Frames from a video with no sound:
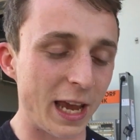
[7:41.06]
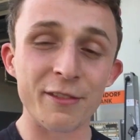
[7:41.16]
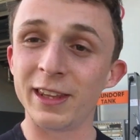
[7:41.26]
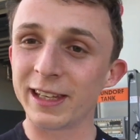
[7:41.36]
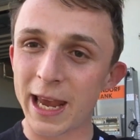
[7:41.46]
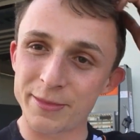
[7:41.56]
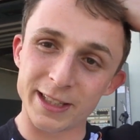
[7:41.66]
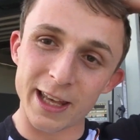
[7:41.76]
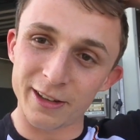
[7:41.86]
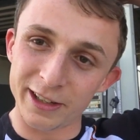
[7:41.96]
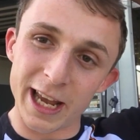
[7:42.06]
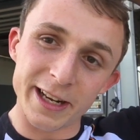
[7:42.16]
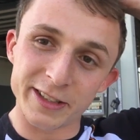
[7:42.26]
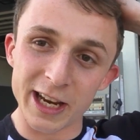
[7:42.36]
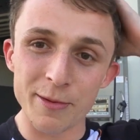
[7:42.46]
Everything came together in the
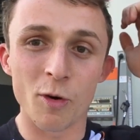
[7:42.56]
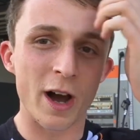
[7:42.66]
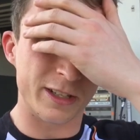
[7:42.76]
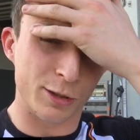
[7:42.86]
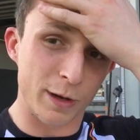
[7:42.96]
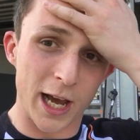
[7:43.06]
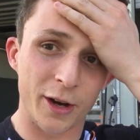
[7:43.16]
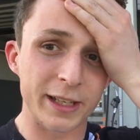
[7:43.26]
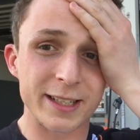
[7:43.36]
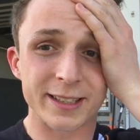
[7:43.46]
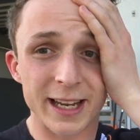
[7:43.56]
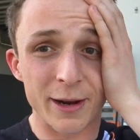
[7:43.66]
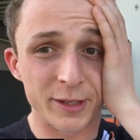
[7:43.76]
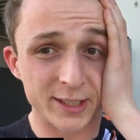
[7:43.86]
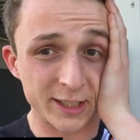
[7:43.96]
end, team wise as well.
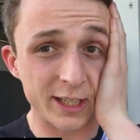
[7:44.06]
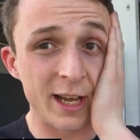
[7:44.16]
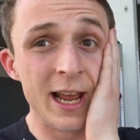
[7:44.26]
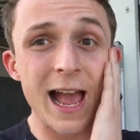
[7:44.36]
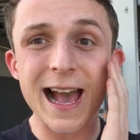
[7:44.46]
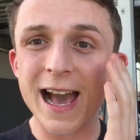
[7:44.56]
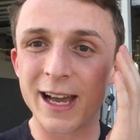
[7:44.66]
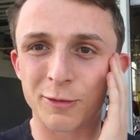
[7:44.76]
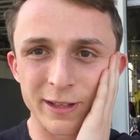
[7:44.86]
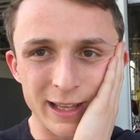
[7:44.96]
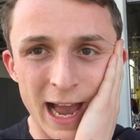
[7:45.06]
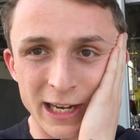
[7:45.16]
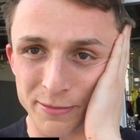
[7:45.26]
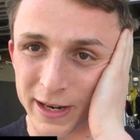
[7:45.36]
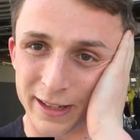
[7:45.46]
Yesterday was such a ag with
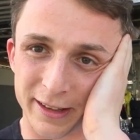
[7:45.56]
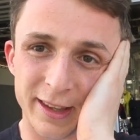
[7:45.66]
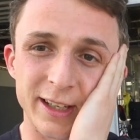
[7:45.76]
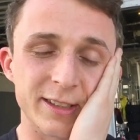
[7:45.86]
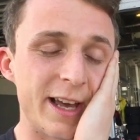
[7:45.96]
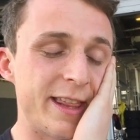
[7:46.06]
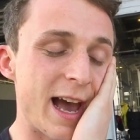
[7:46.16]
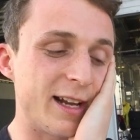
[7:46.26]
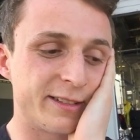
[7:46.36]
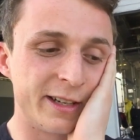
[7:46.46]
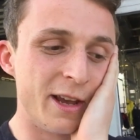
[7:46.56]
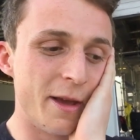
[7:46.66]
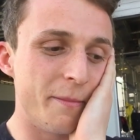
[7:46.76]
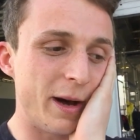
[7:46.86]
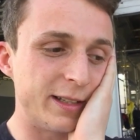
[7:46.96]
admin and things like that,
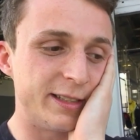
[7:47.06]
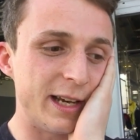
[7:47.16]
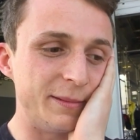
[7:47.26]
but